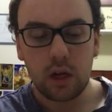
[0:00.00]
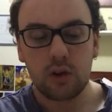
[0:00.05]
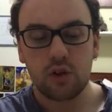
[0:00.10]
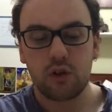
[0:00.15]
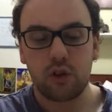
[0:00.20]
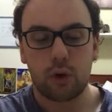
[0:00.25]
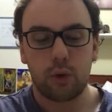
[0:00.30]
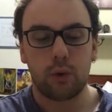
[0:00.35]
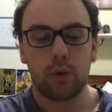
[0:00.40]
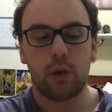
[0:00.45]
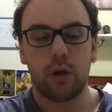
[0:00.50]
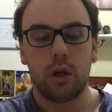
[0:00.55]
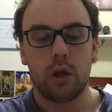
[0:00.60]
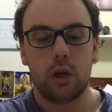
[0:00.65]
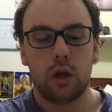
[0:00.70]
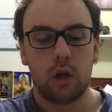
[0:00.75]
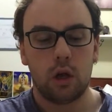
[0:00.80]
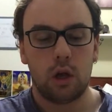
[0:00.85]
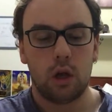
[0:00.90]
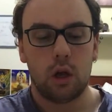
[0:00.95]
So
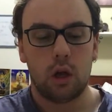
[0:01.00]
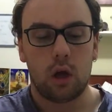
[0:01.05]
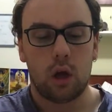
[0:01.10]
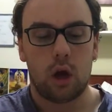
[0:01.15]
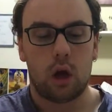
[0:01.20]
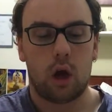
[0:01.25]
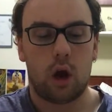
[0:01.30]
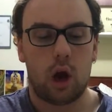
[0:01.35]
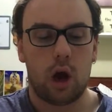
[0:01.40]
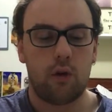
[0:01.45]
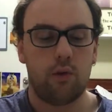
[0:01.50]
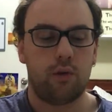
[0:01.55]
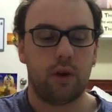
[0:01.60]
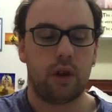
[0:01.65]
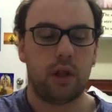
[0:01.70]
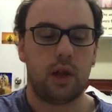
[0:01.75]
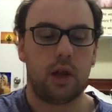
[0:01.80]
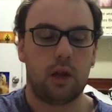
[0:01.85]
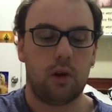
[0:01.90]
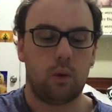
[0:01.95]
I
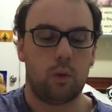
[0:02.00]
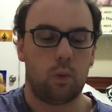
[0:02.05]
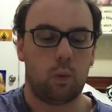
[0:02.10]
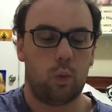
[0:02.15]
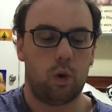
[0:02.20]
really